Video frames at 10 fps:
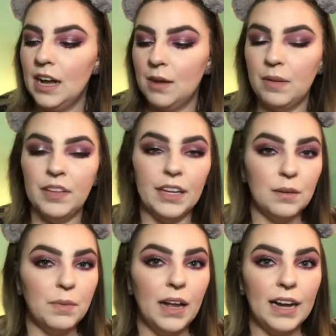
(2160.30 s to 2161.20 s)
I
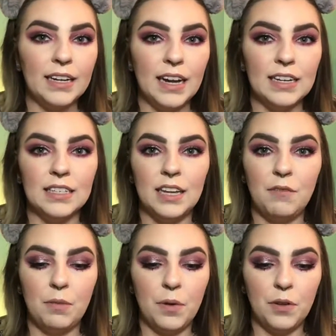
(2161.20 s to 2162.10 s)
think it applied
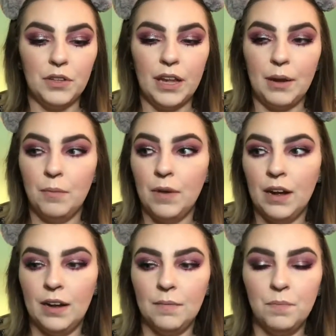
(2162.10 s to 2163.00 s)
nicely with both a
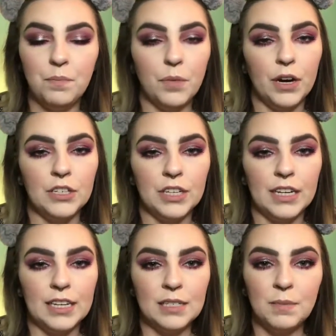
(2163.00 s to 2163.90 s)
brush
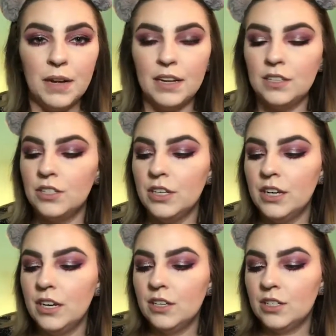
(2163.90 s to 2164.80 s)
and a sponge.
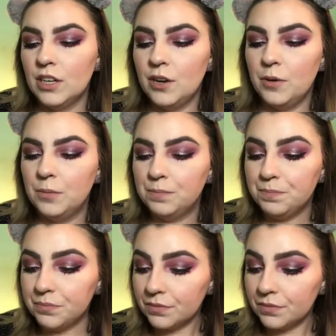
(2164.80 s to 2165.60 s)
So